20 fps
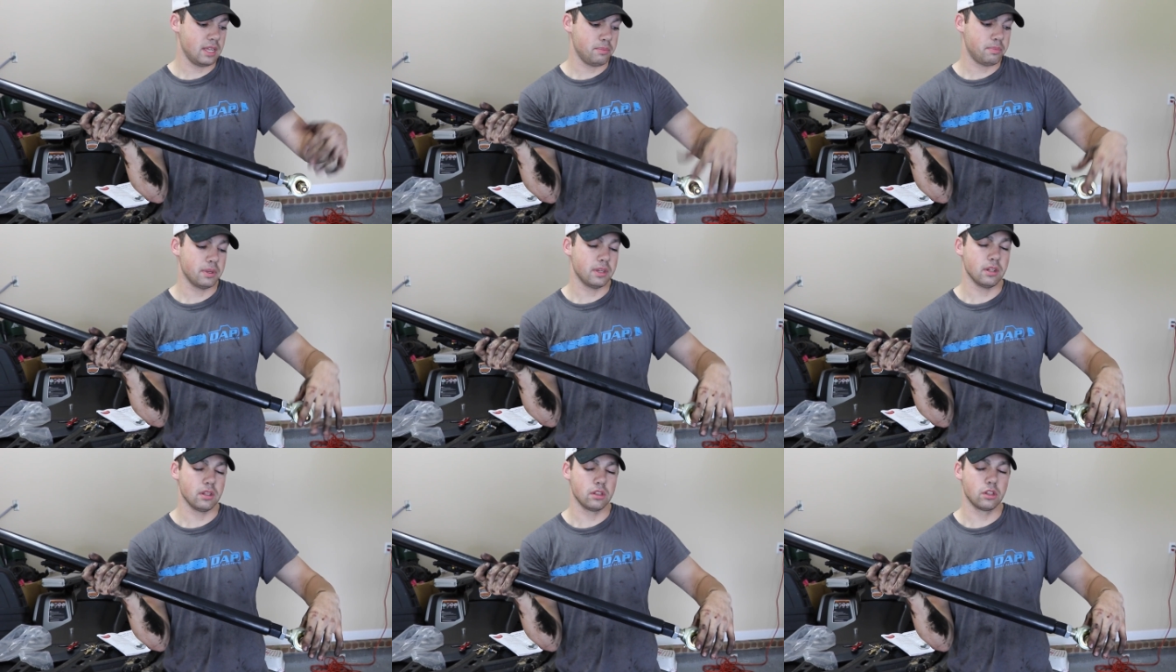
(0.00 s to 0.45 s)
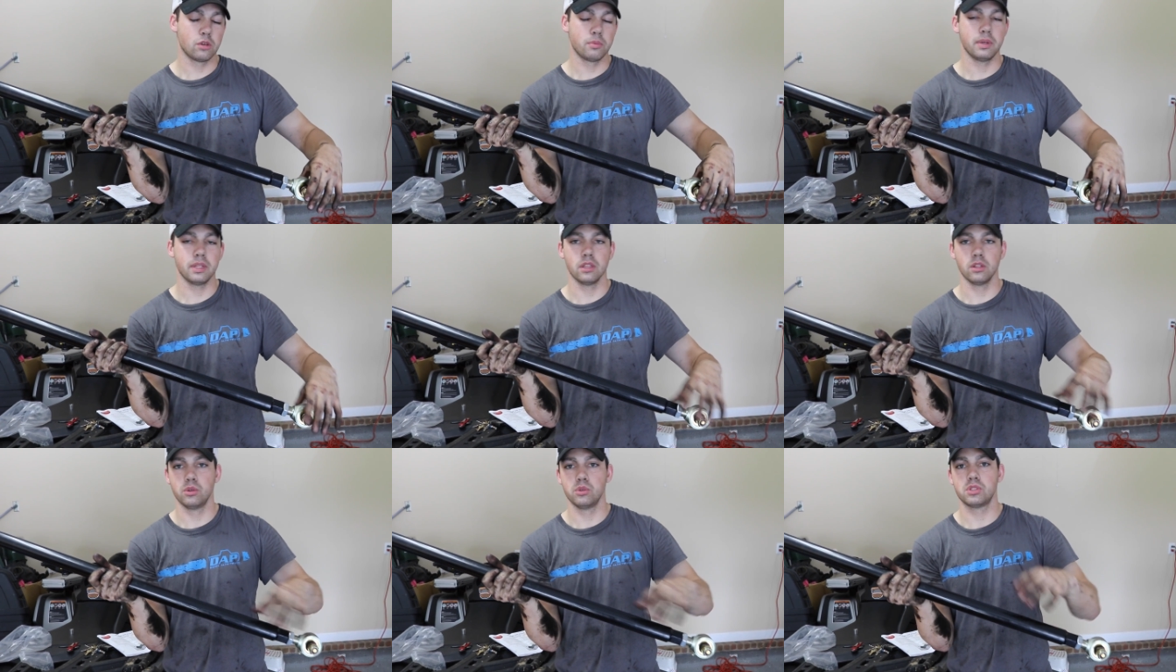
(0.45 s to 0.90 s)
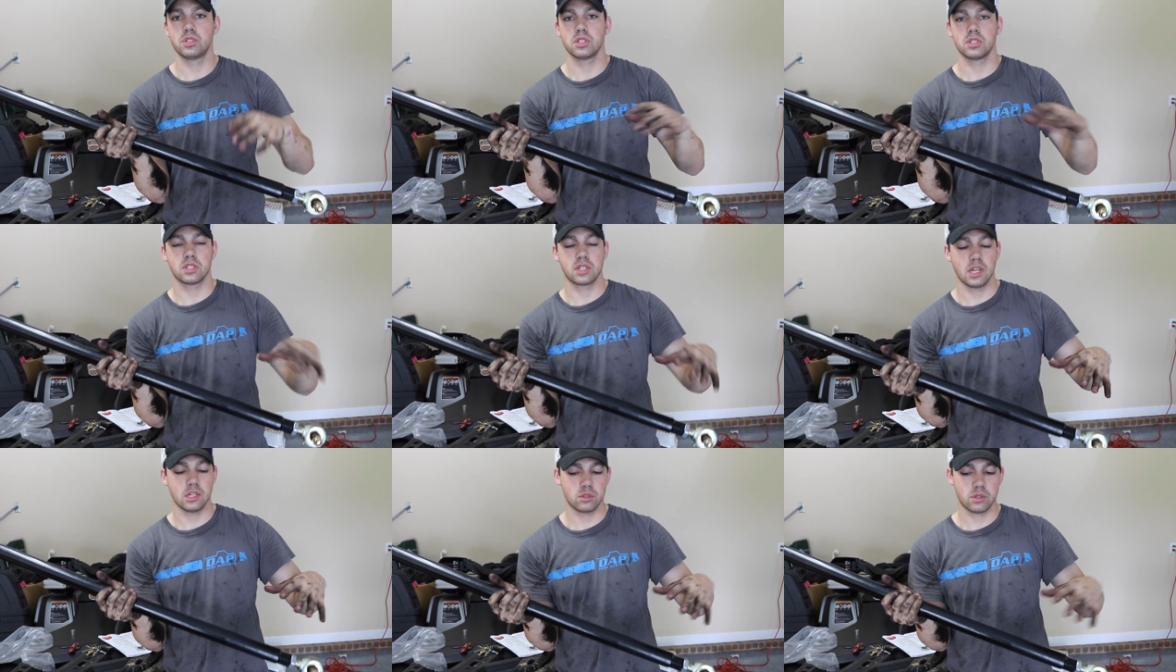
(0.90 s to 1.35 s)
keep it a little bit loose
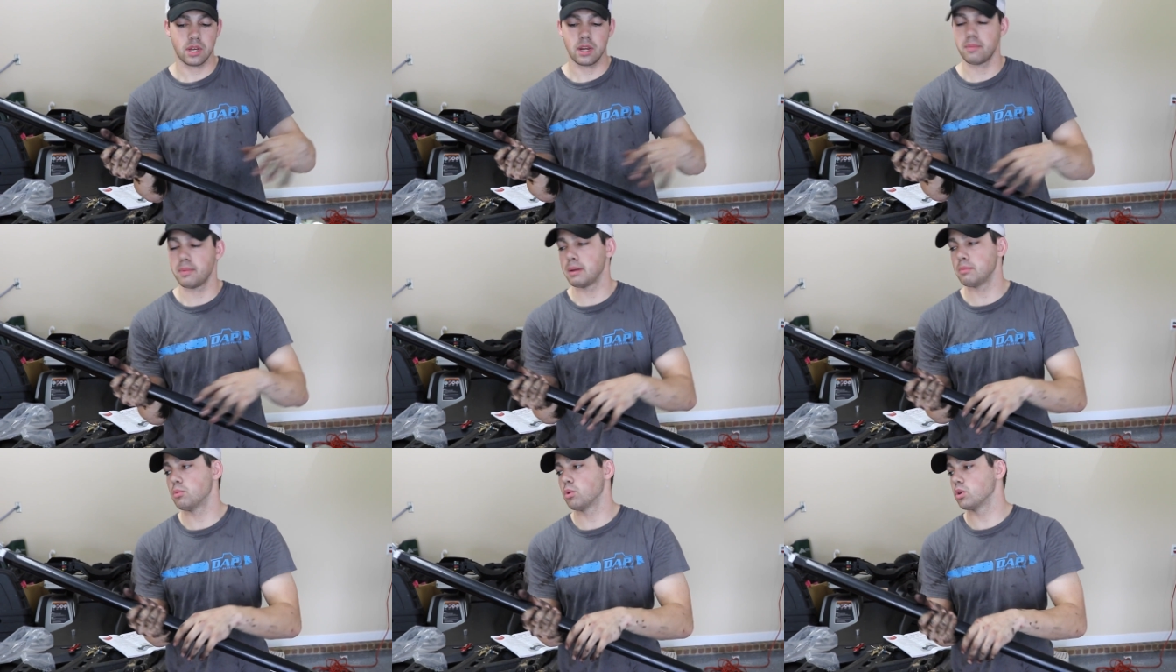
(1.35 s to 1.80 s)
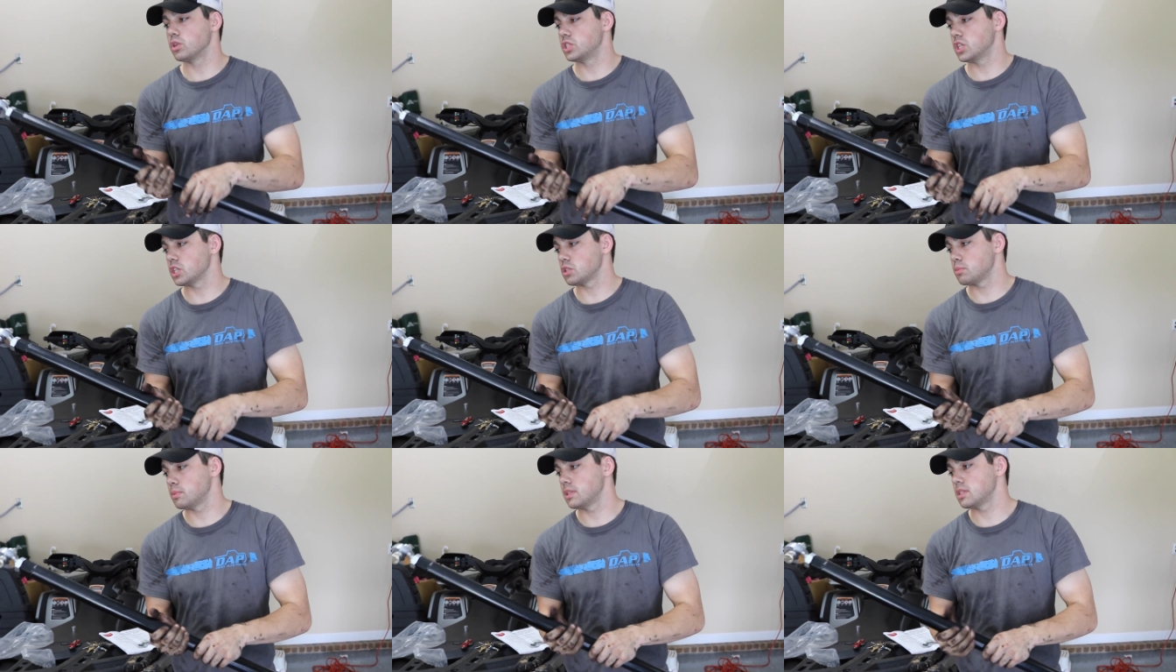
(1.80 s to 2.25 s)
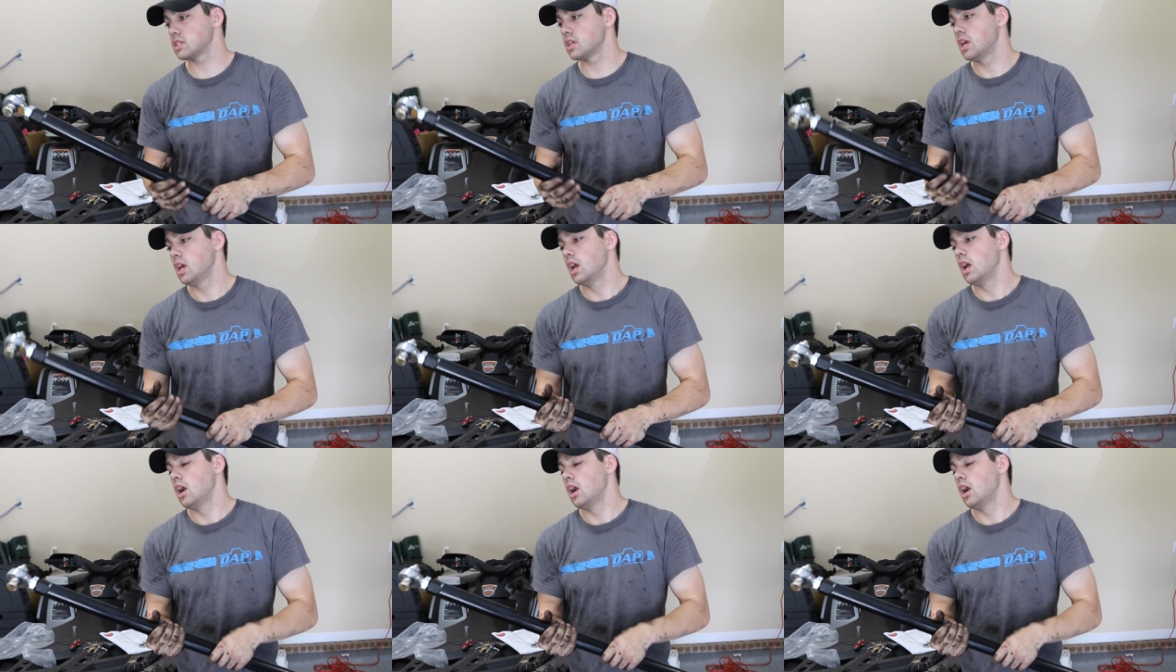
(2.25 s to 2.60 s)
just in case you gotta make more adjustments.